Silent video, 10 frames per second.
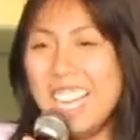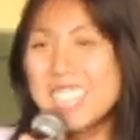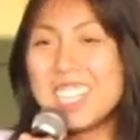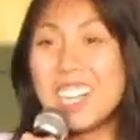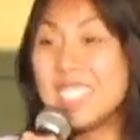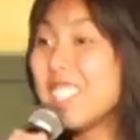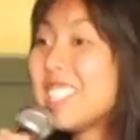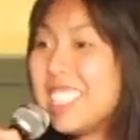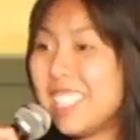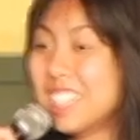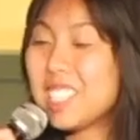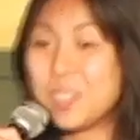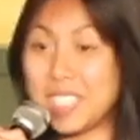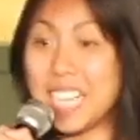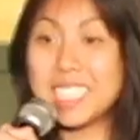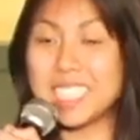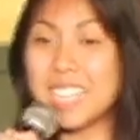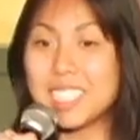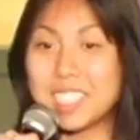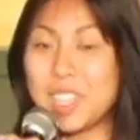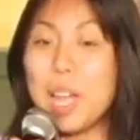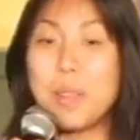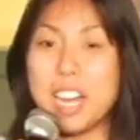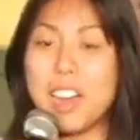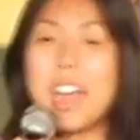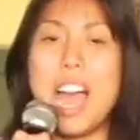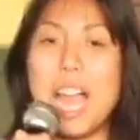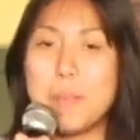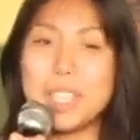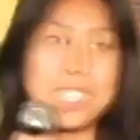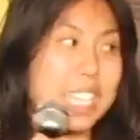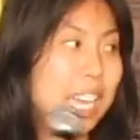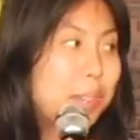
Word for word: It's hard. There's, there's some I met this guy,